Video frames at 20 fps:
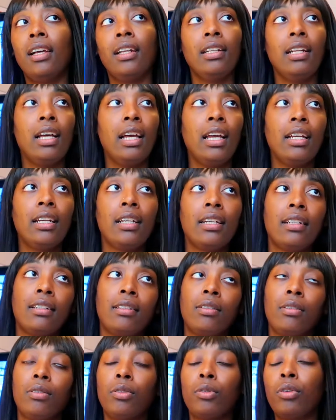like,
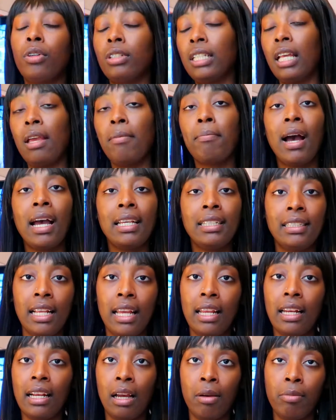we'll say my
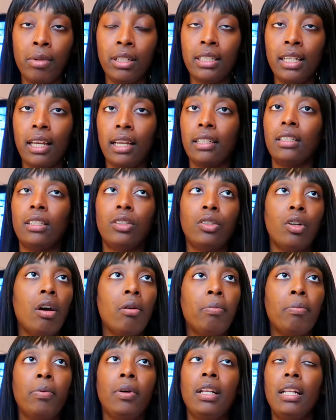state, I'm in Texas. So
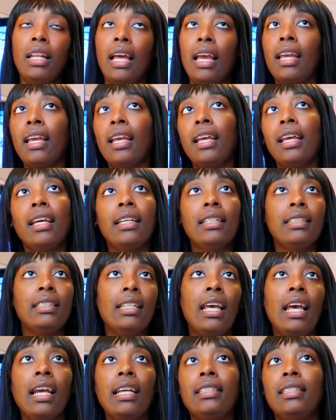I'll put like
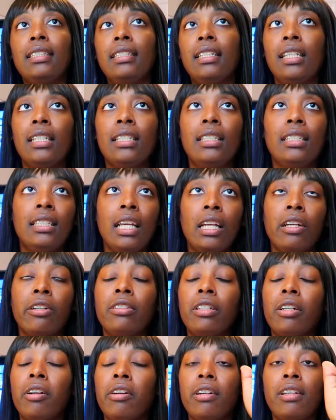Texas
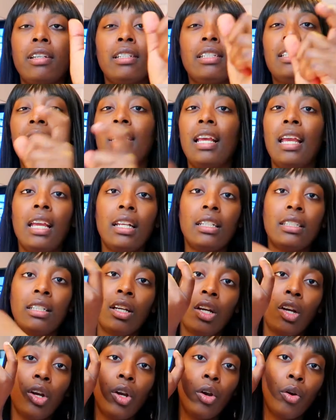Secretary of State
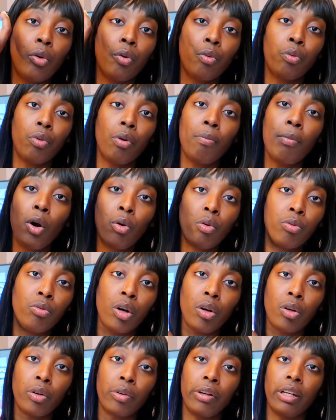remote
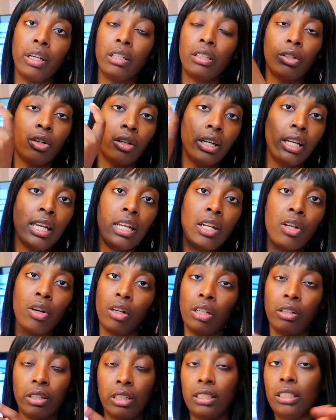notaries or
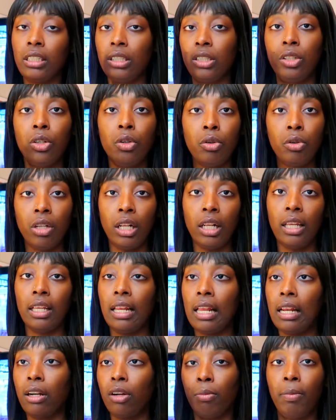e-notaries just google it
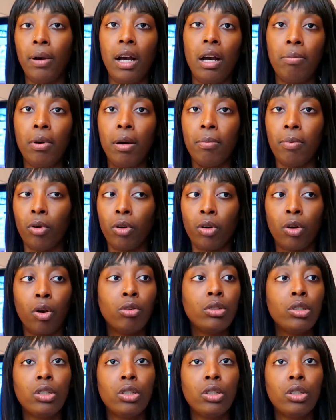and it'll pop up or go